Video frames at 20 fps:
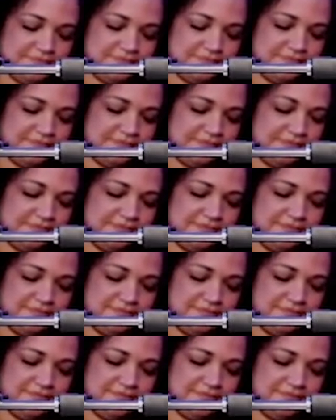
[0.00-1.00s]

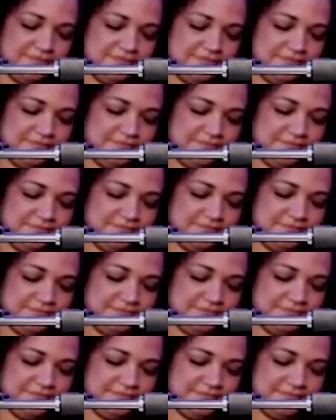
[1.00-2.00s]

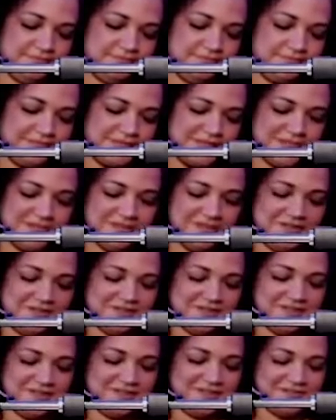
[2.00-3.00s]

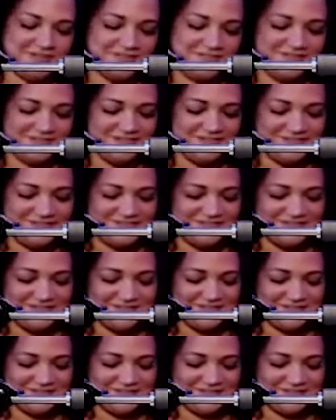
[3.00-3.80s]
[no speech]